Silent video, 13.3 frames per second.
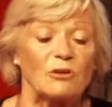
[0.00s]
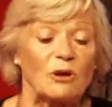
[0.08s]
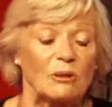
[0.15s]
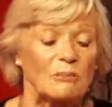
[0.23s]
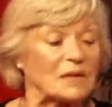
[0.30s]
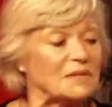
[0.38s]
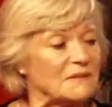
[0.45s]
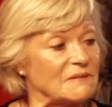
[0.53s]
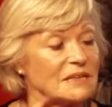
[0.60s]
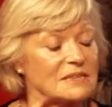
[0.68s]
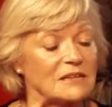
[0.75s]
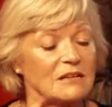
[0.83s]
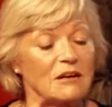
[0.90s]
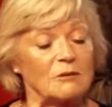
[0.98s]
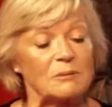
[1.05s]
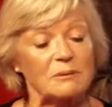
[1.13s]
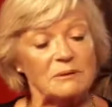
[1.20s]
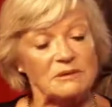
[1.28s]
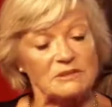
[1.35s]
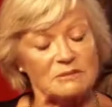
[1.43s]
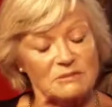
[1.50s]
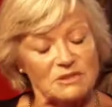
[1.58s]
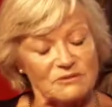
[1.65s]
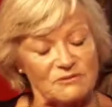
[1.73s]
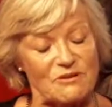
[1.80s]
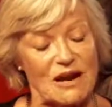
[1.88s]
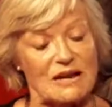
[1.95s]
I might have let it go, but because it was a
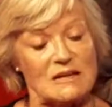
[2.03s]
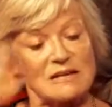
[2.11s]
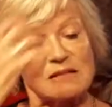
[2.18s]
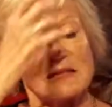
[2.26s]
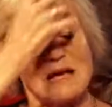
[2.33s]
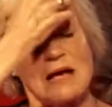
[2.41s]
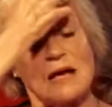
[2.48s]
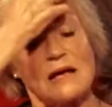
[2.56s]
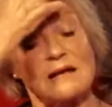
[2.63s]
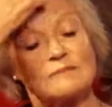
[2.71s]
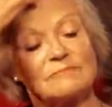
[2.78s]
friend in there,